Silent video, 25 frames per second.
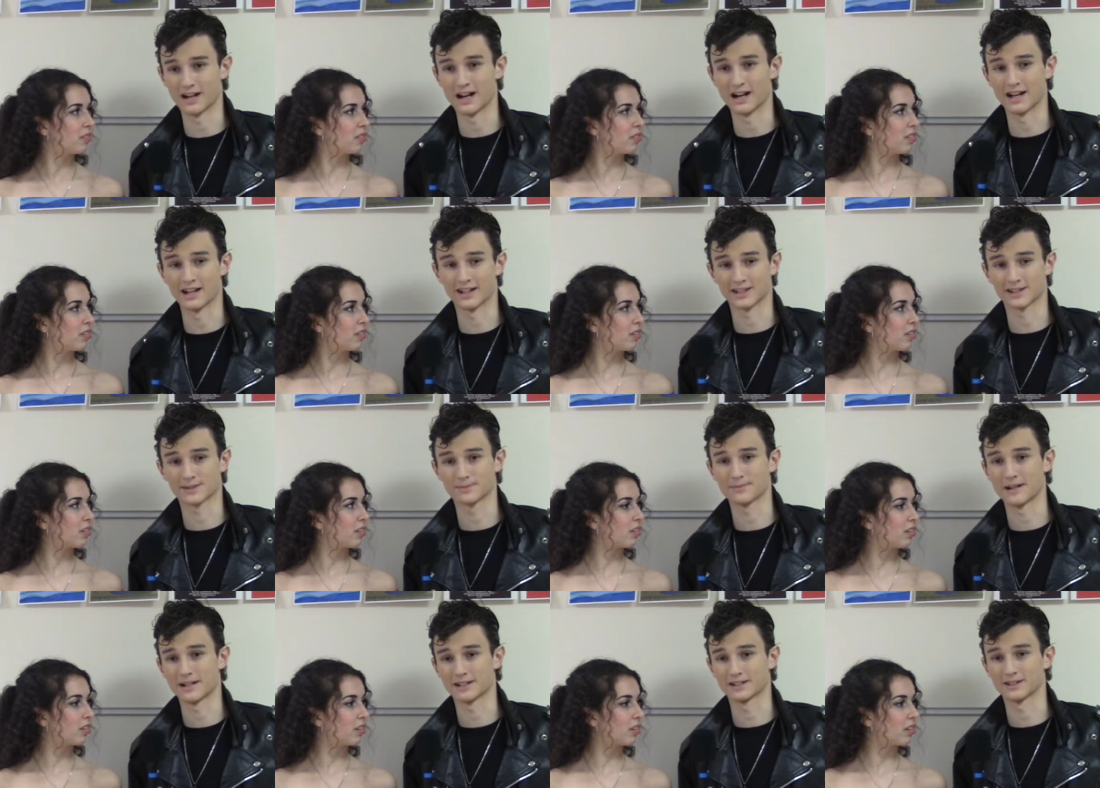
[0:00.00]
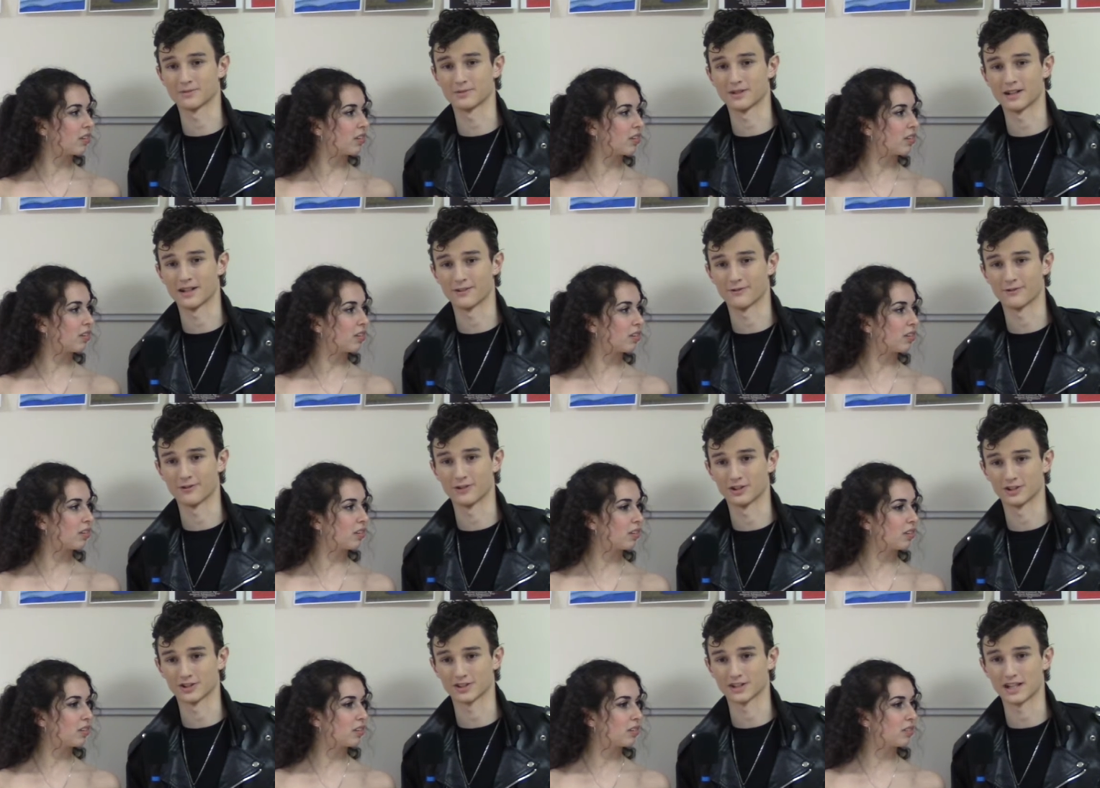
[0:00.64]
Speaker 1: I expected when I
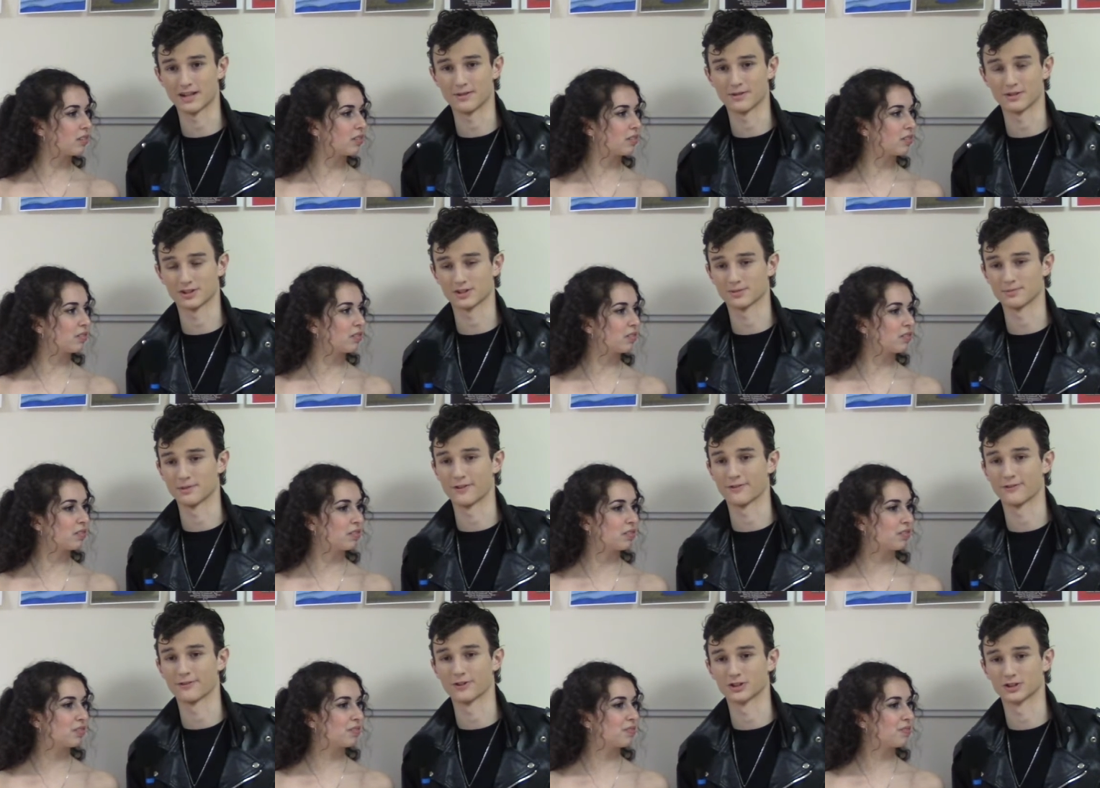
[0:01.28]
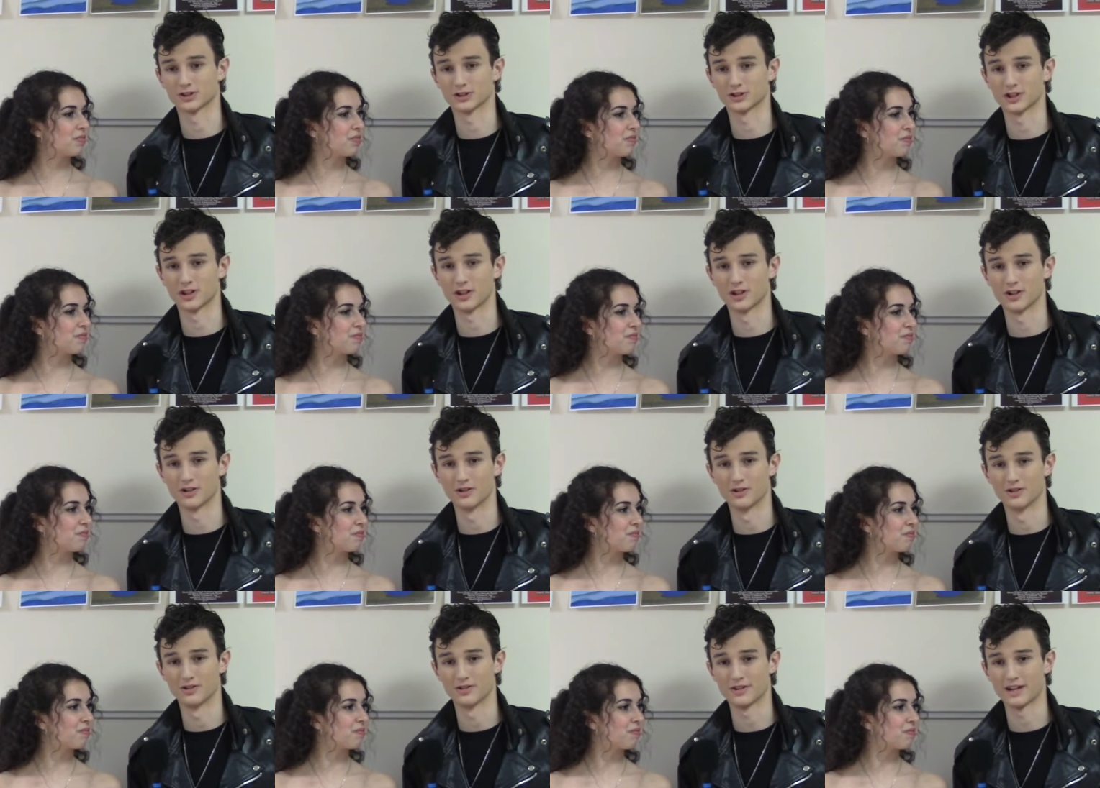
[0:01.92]
first came, it's my first
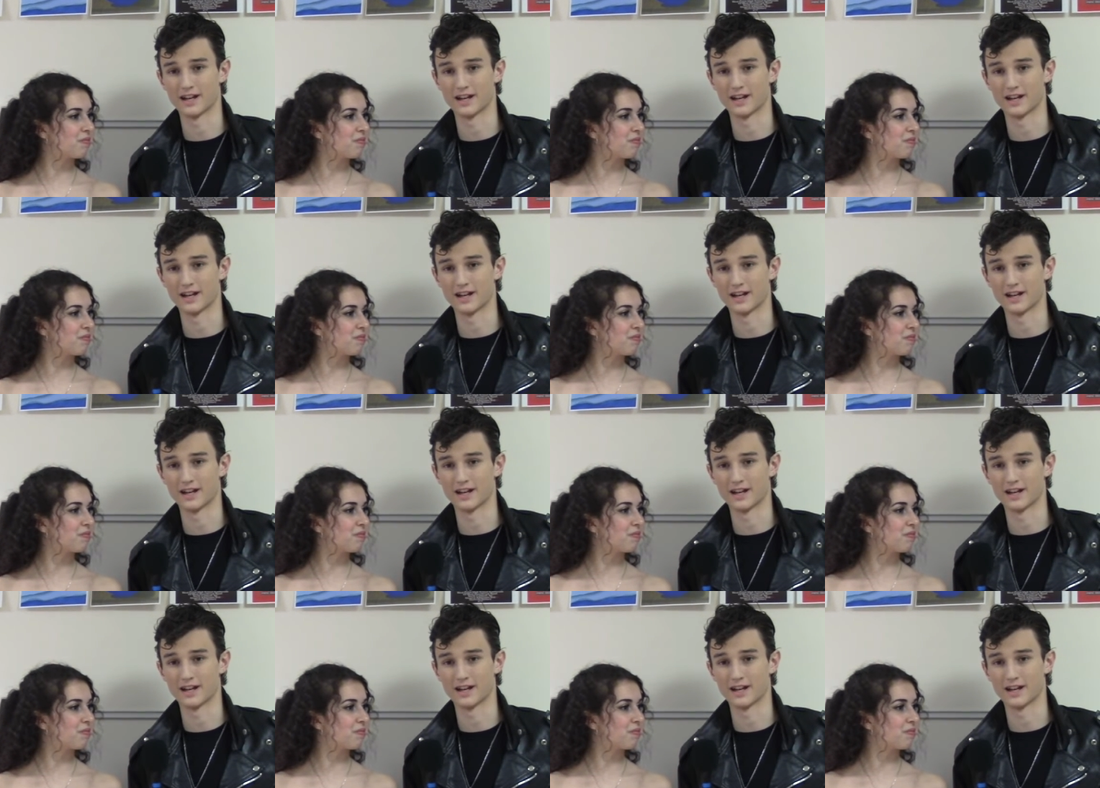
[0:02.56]
show,